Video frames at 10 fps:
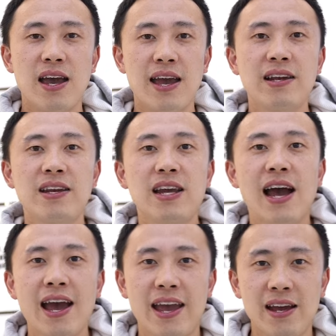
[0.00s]

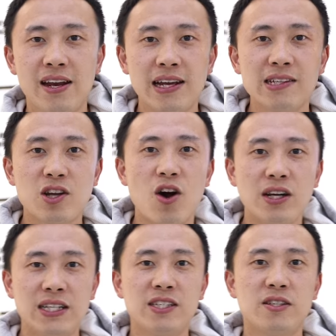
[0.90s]
NDI and
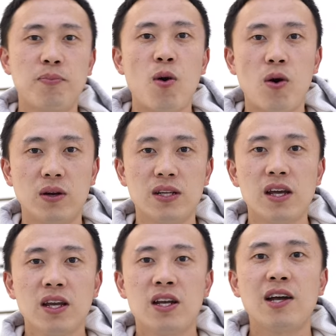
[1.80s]
SRT support,
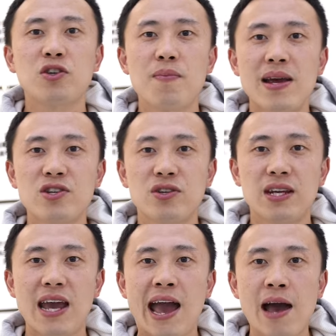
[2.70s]
not to mention
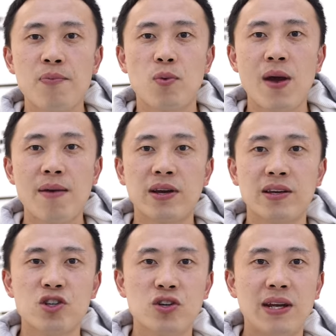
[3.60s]
the app web
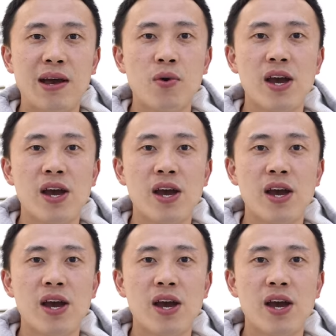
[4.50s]
control that we